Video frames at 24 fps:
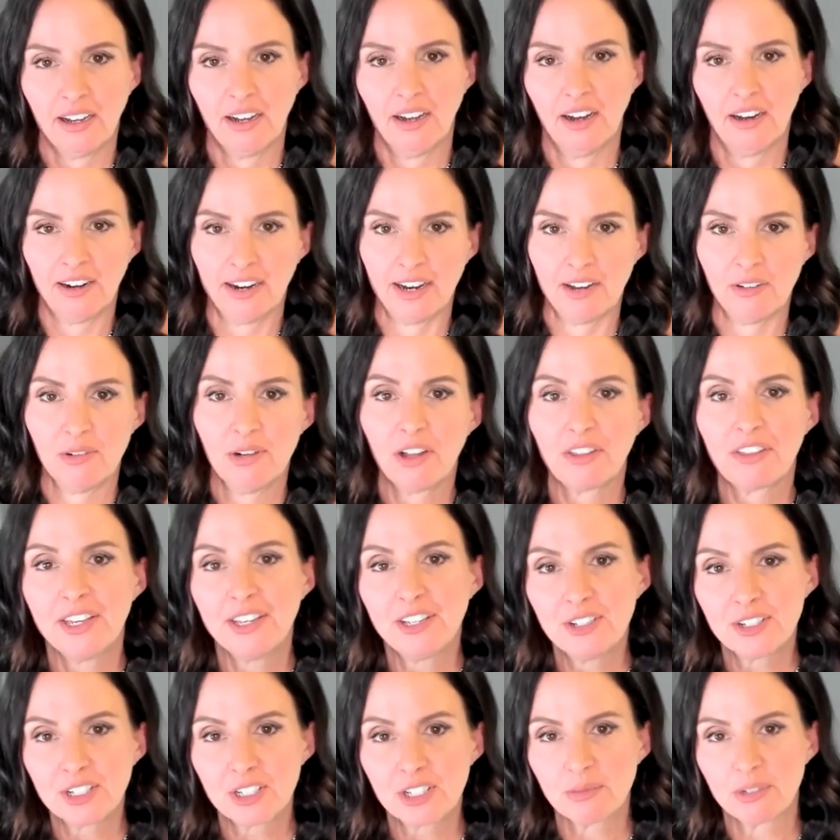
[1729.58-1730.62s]
All right. Well, thank
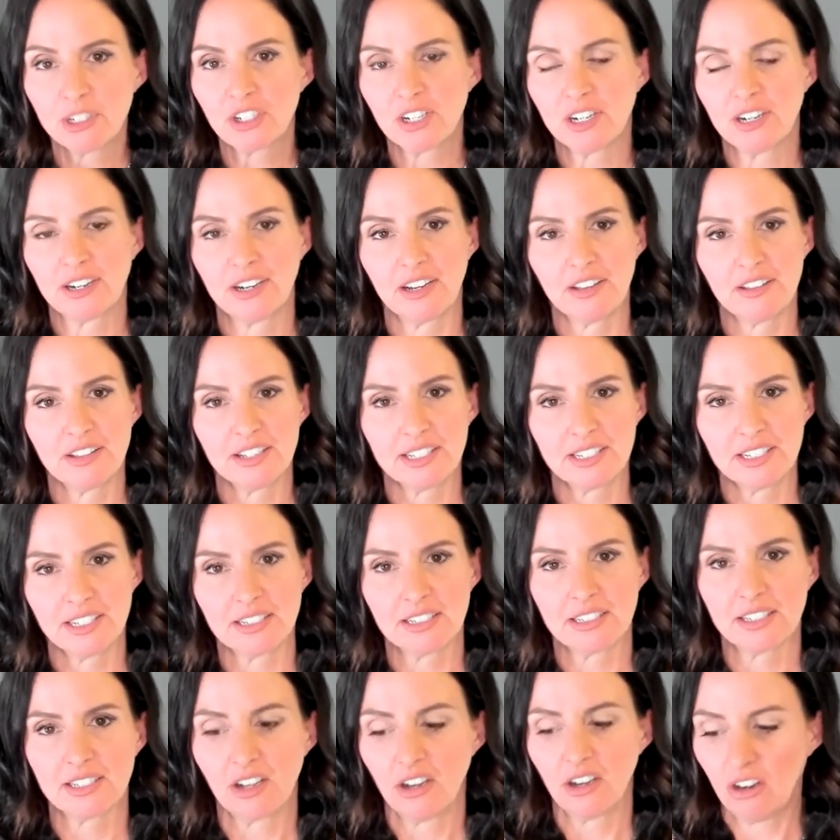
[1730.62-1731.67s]
you so much, Erica. This
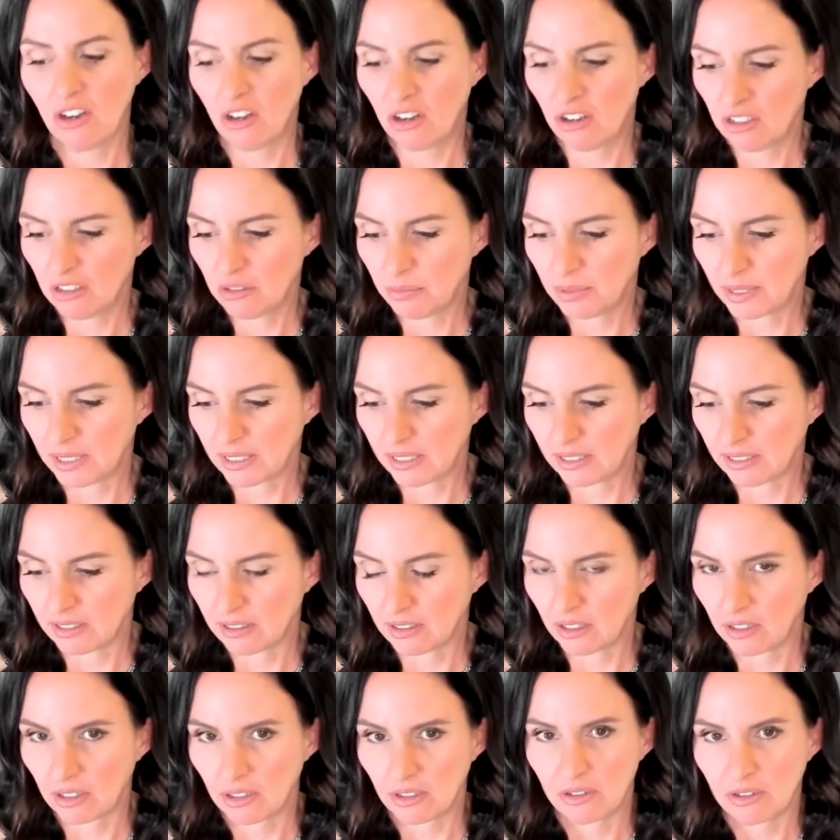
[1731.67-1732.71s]
has all
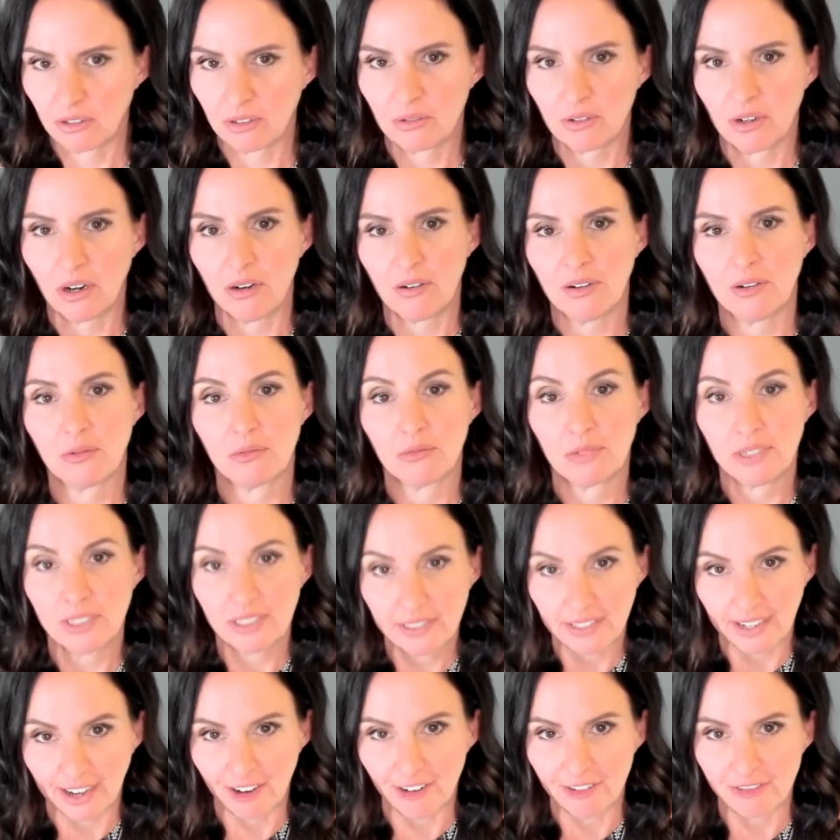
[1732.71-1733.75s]
been really
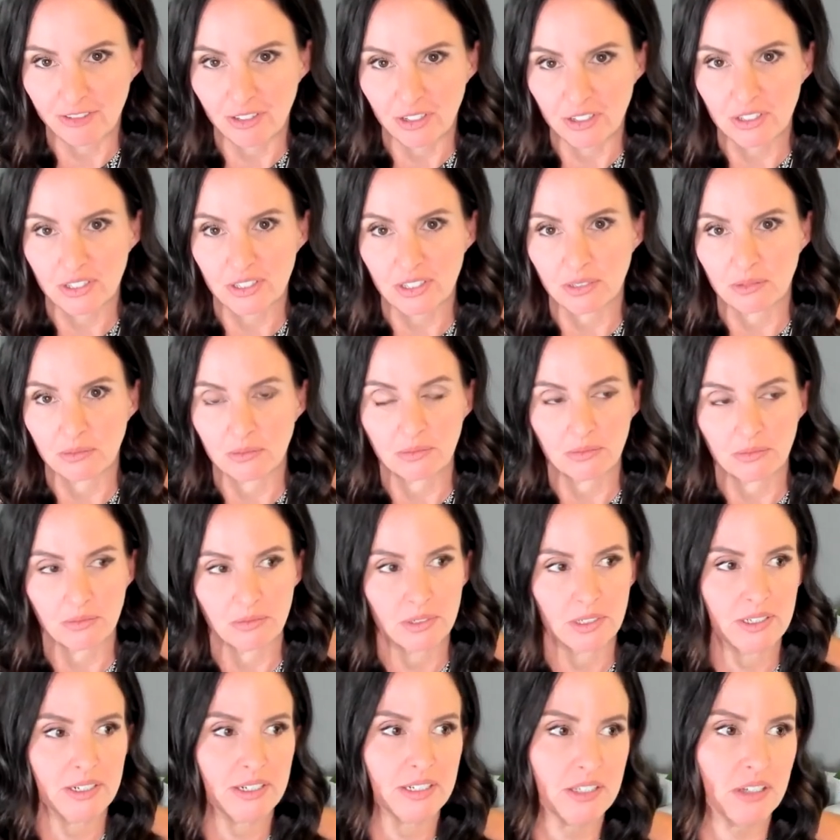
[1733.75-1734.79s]
helpful. Some
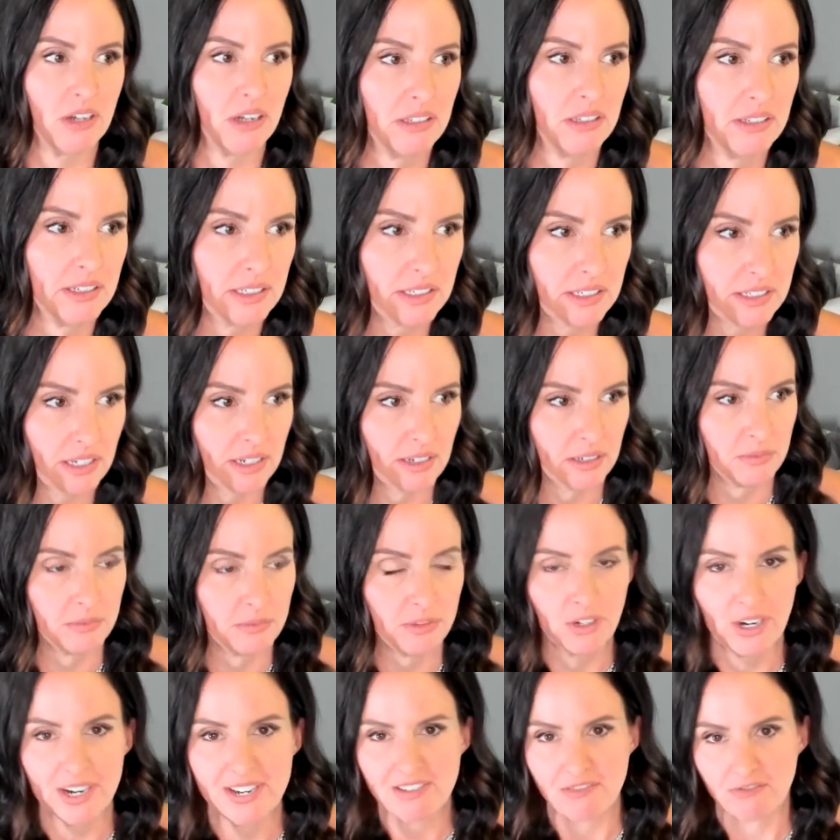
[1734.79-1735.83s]
really solid,
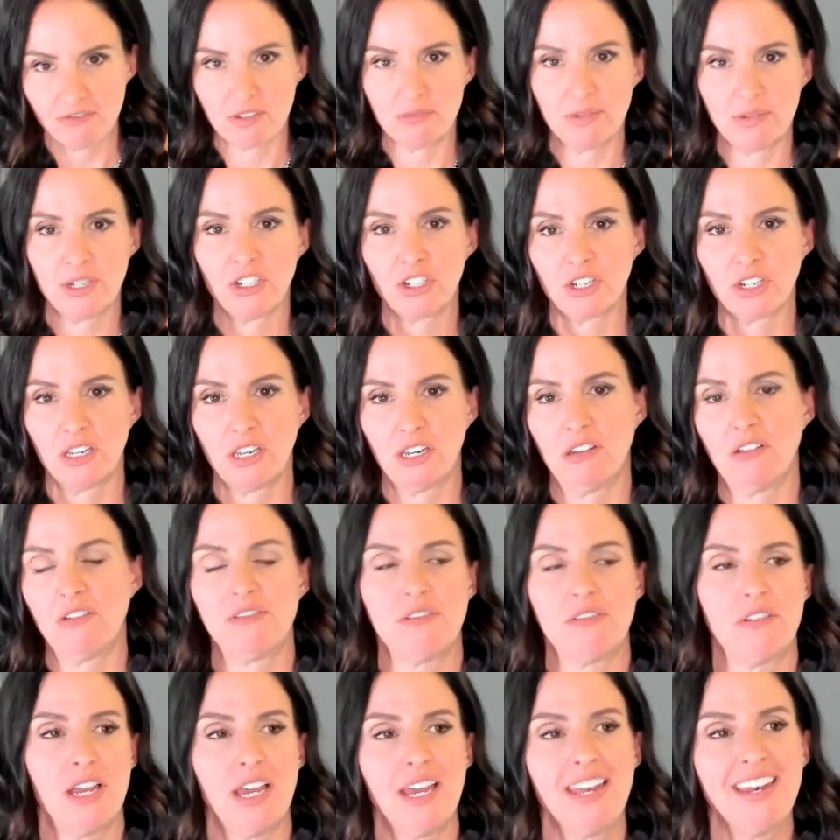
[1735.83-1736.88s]
great information. Are
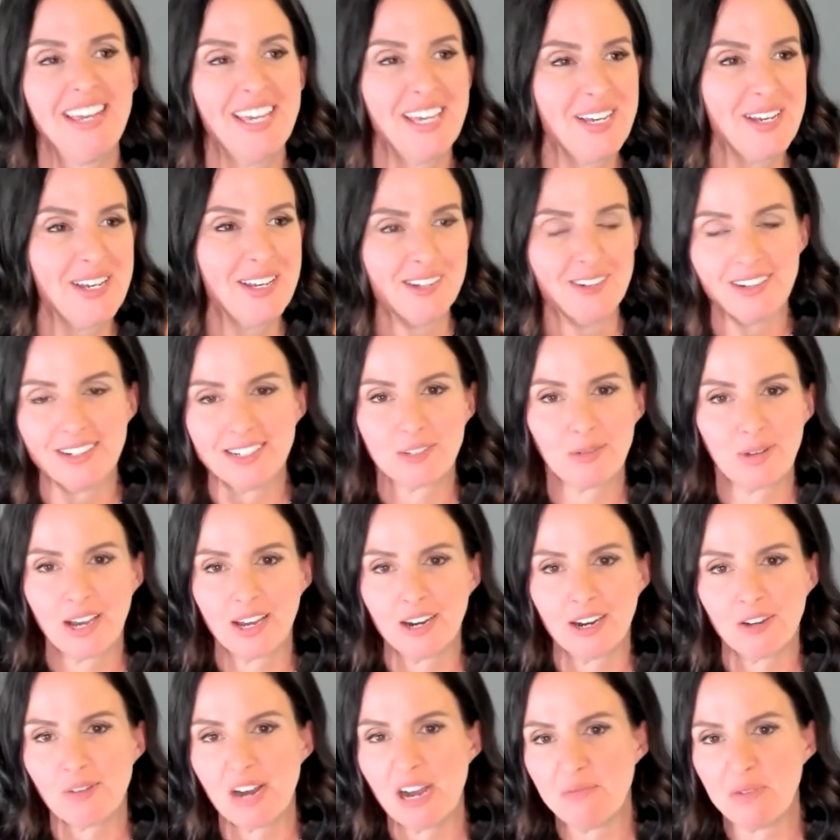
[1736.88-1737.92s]
there any, as we kind
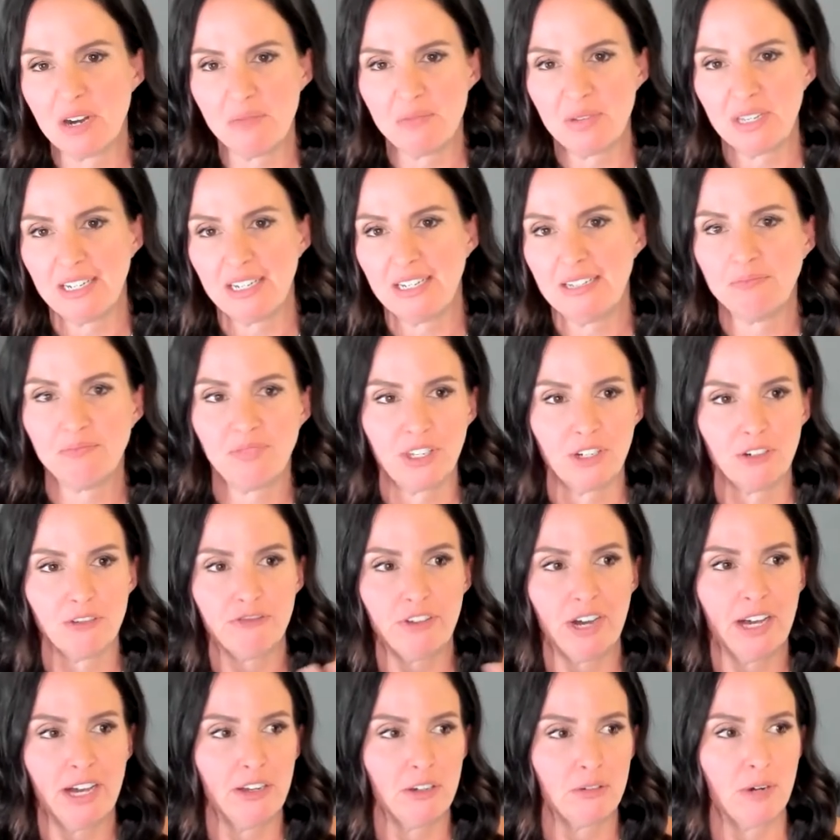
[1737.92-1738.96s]
of wrap up, any,
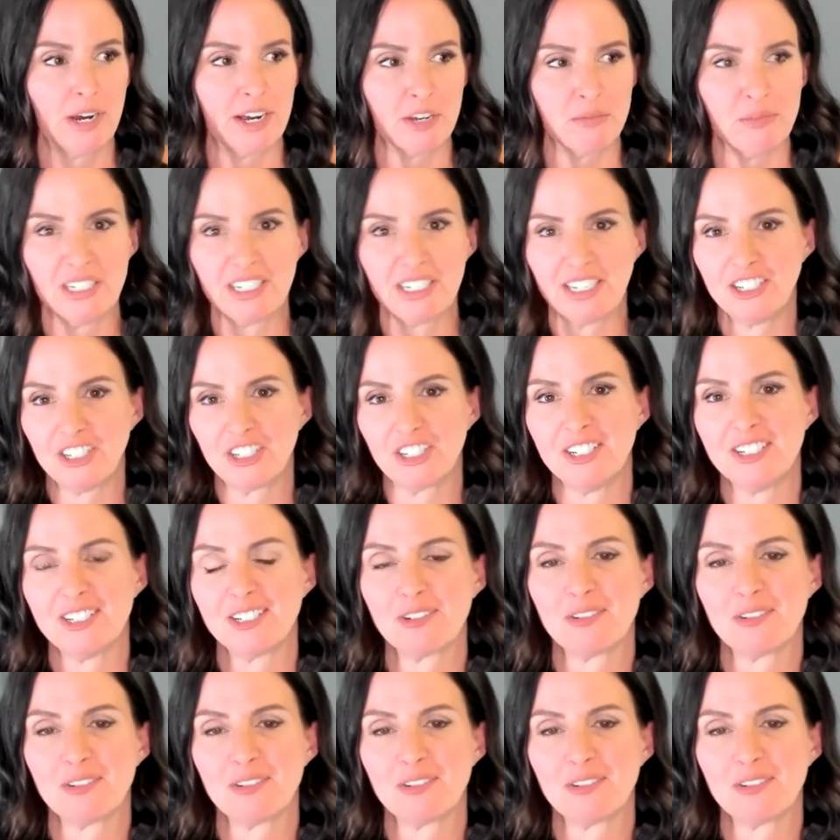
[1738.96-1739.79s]
final recommendations